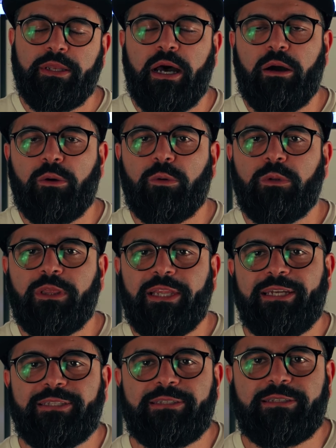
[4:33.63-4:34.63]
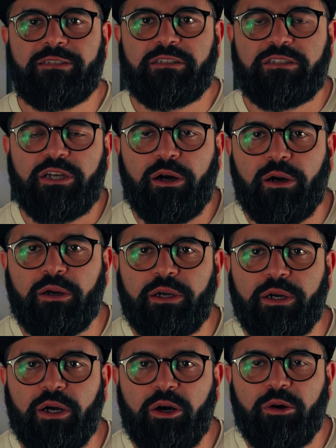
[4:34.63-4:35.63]
Now let's
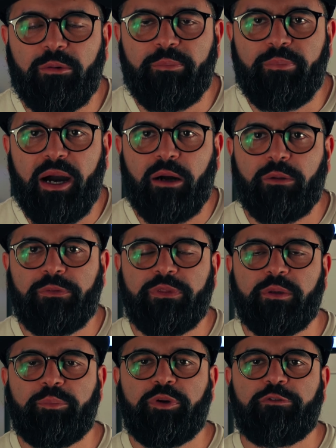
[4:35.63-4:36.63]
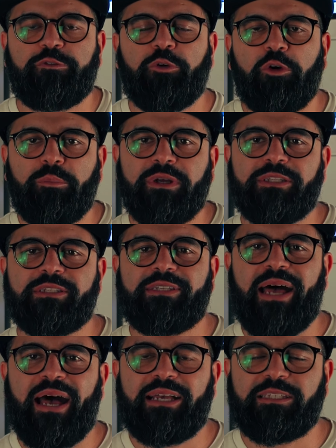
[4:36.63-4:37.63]
talk about the
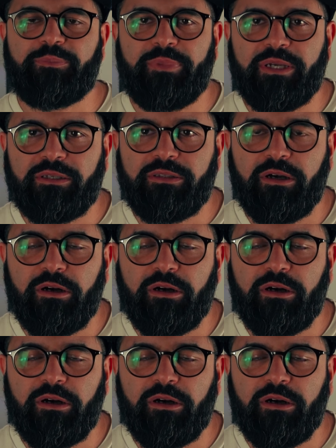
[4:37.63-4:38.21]
performance aspect